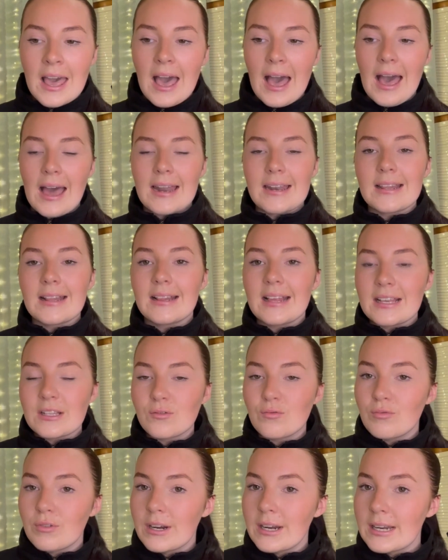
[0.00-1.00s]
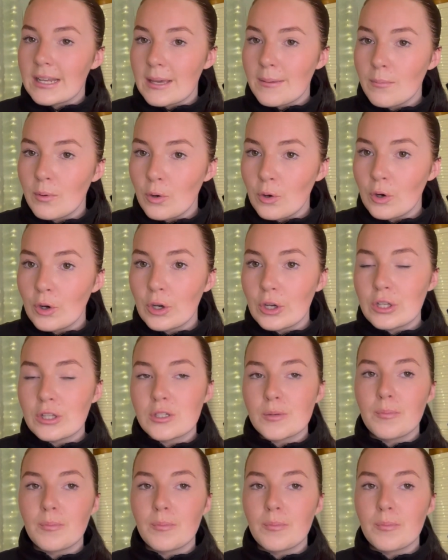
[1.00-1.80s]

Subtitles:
And it's really important to